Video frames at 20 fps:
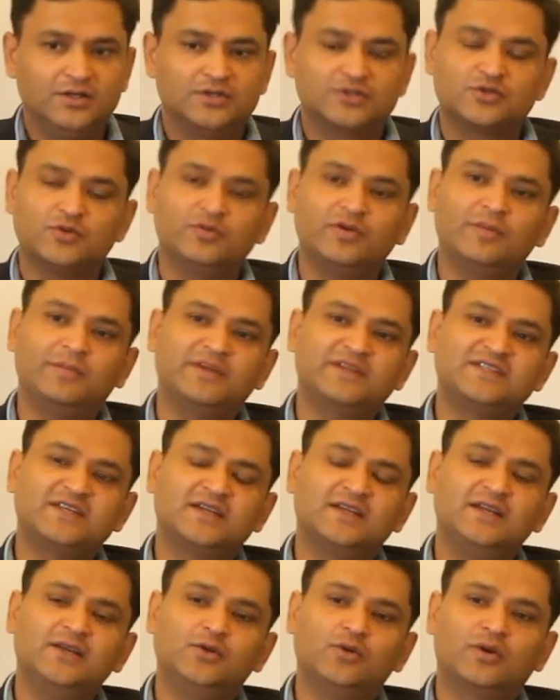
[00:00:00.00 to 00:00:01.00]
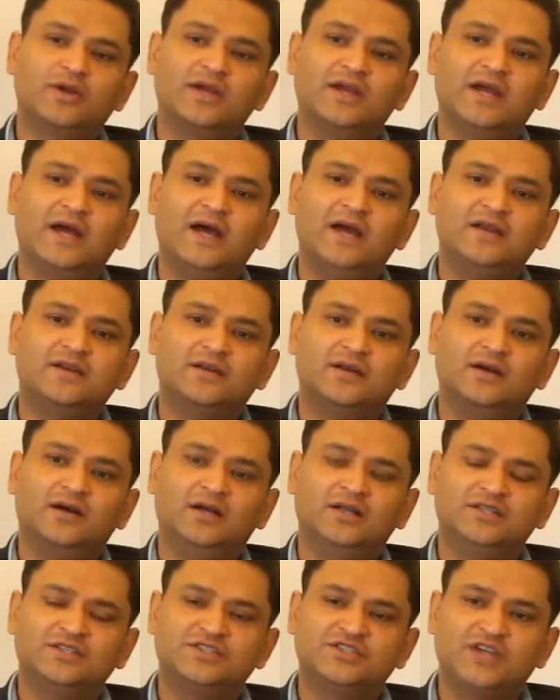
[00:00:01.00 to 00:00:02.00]
So we're basically looking at
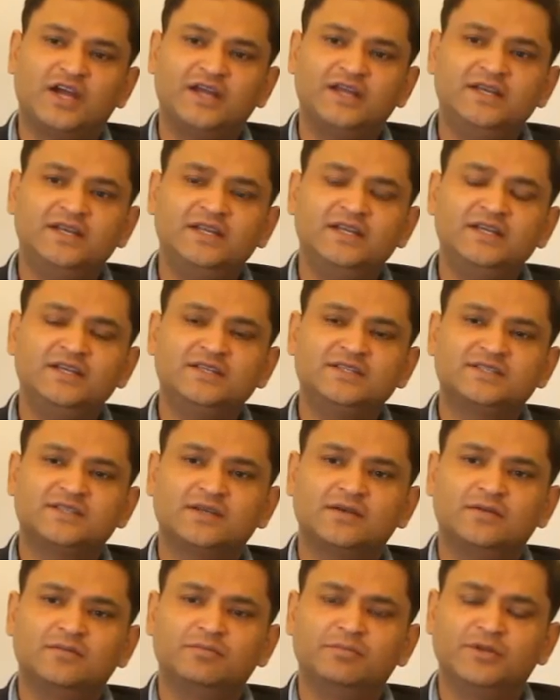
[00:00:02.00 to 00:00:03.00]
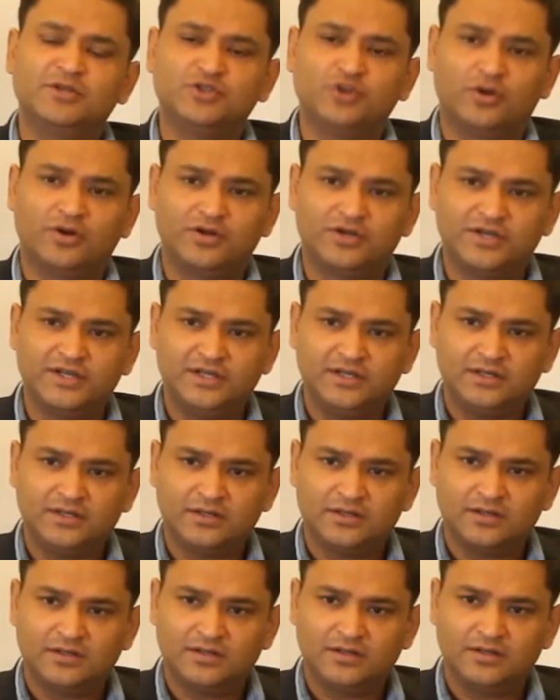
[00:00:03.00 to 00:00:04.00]
a Chinese majority
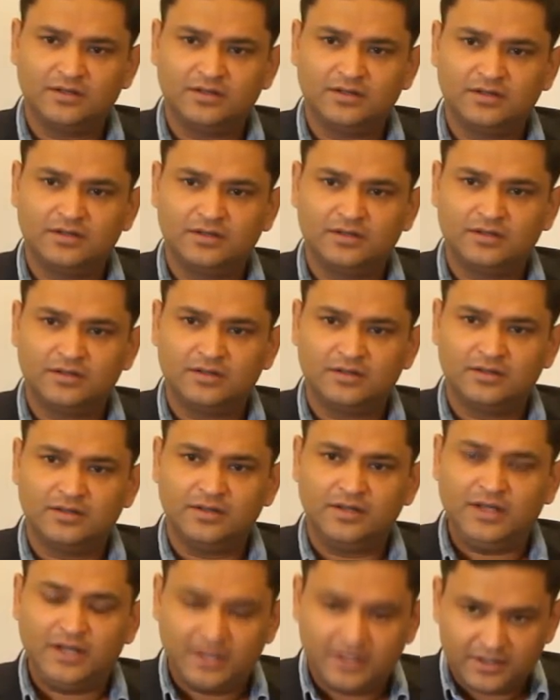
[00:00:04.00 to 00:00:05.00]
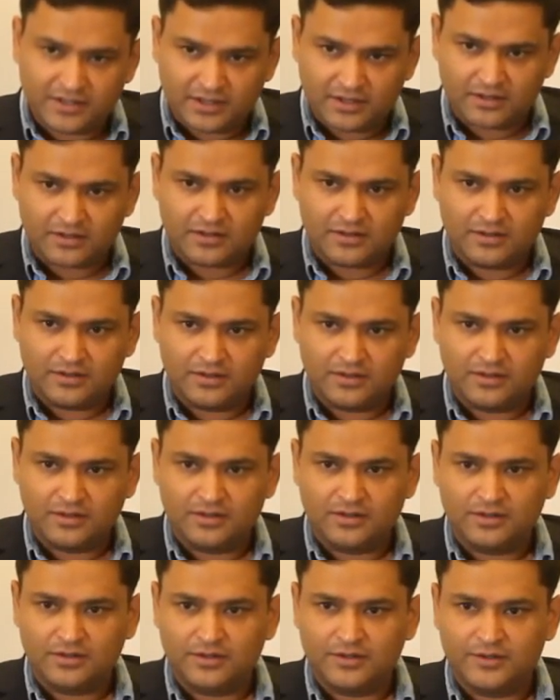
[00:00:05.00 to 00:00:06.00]
area
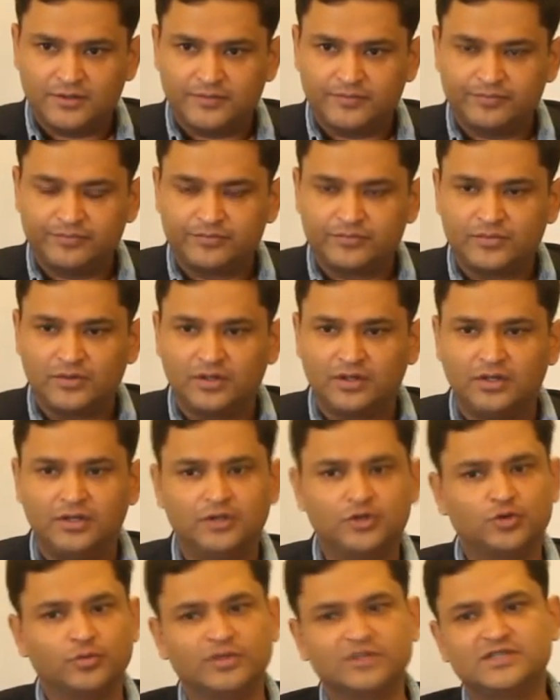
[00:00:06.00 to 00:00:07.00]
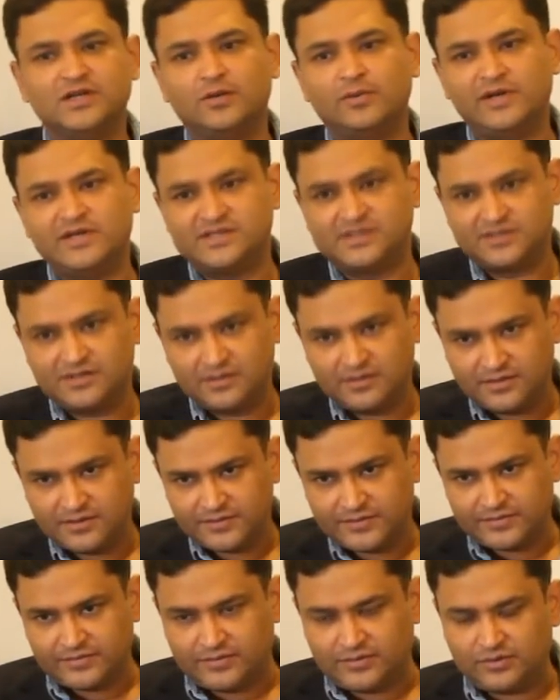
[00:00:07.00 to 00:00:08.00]
towards our west.
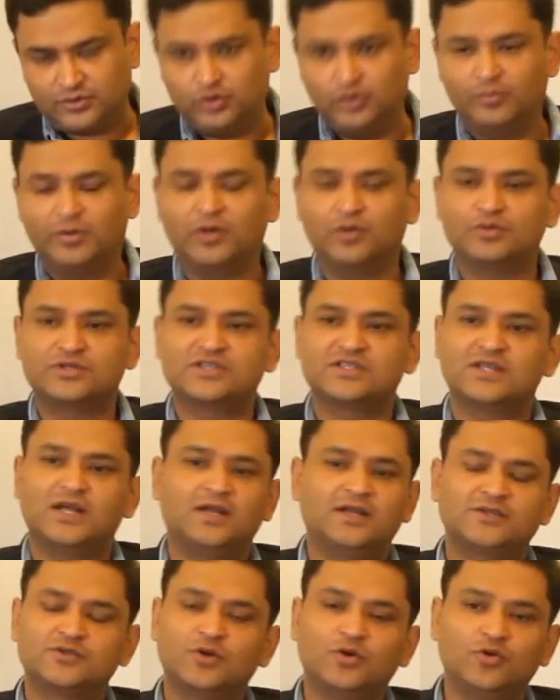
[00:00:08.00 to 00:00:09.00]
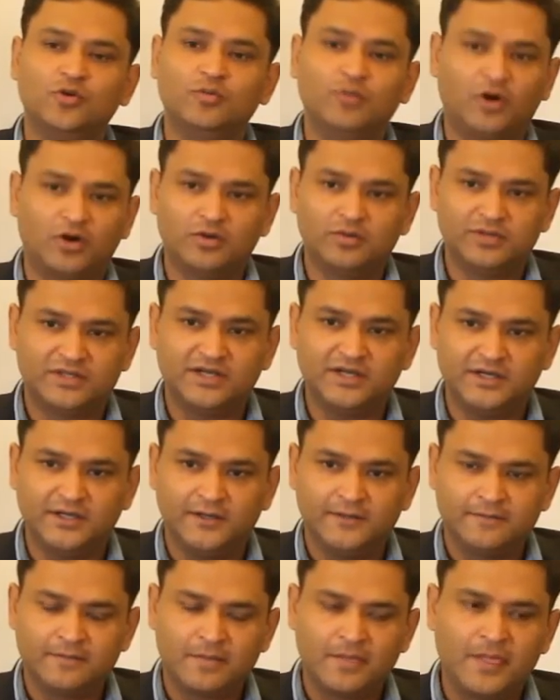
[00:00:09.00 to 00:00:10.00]
Though Balochistan has got no border with
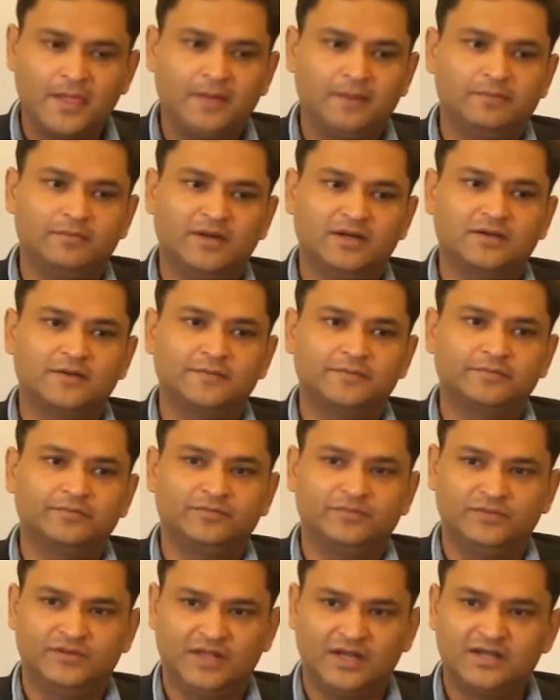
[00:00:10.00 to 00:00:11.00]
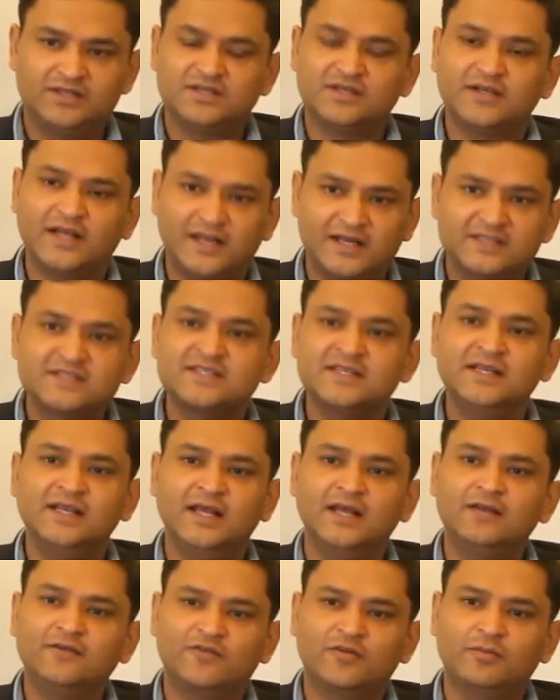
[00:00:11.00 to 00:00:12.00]
India, but there is a direct sea
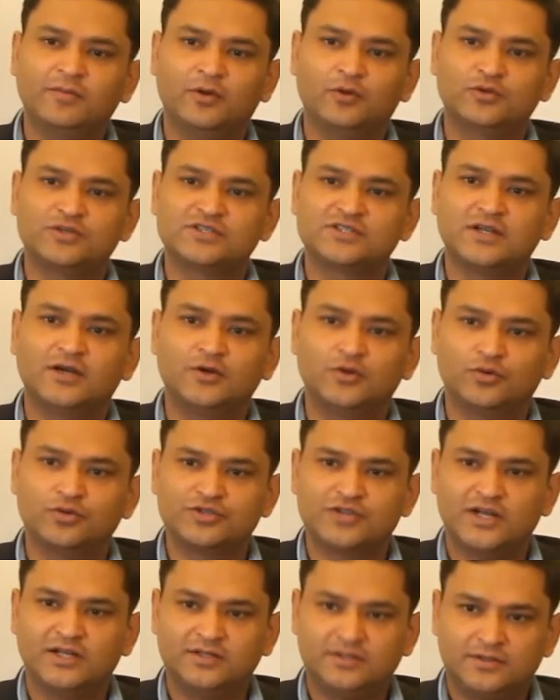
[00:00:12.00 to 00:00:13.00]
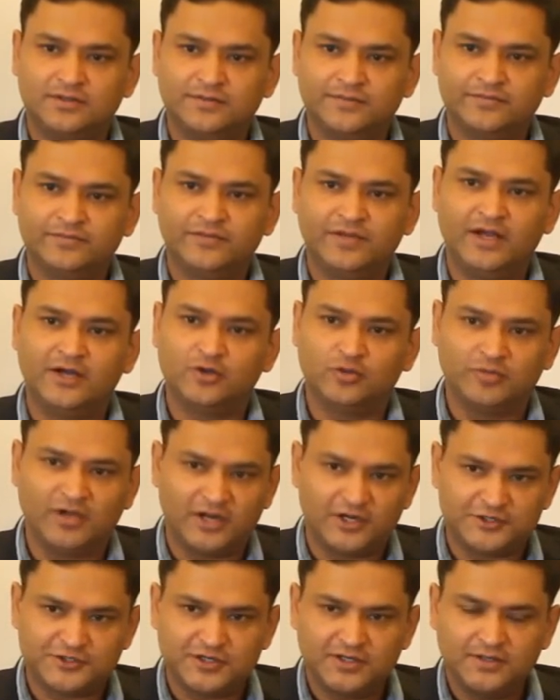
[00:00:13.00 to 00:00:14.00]
lane from Balochistan to Gujarat and to
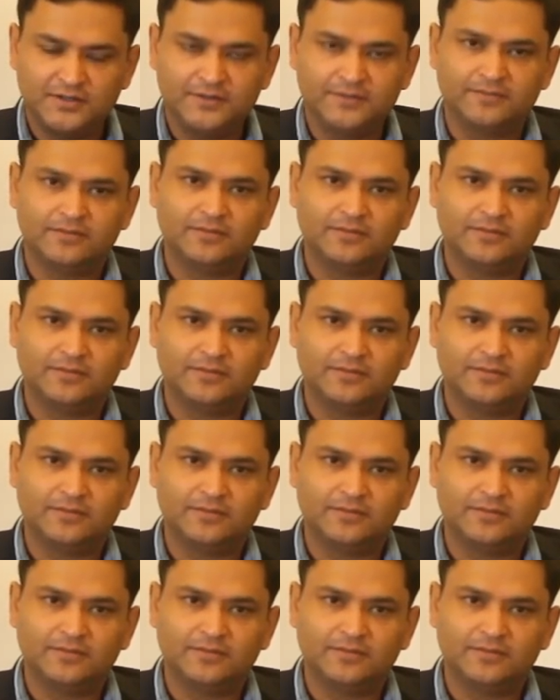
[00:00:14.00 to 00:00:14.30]
Maharashtra.